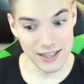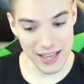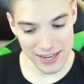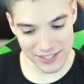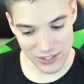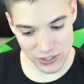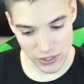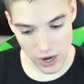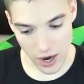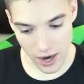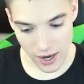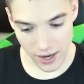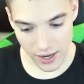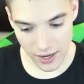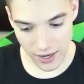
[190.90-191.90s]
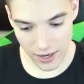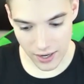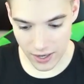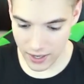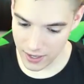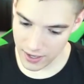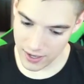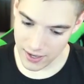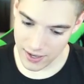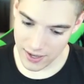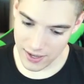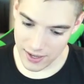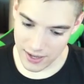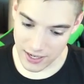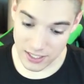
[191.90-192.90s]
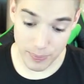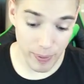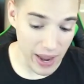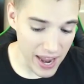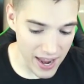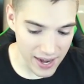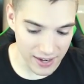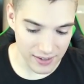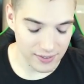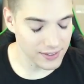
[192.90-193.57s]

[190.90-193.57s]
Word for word: The SSR. It's a Pan.